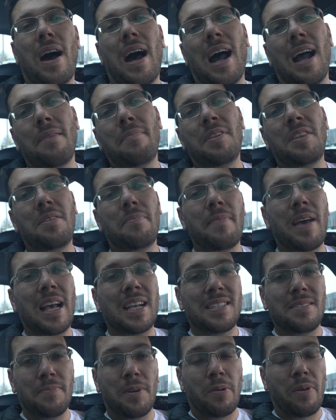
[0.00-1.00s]
I'm in the
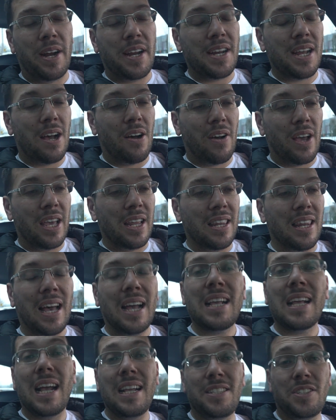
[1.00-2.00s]
MAXIMA right now, and
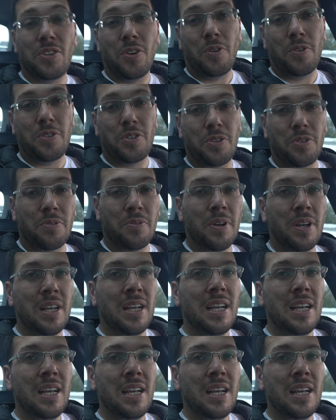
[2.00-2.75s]
like I told you,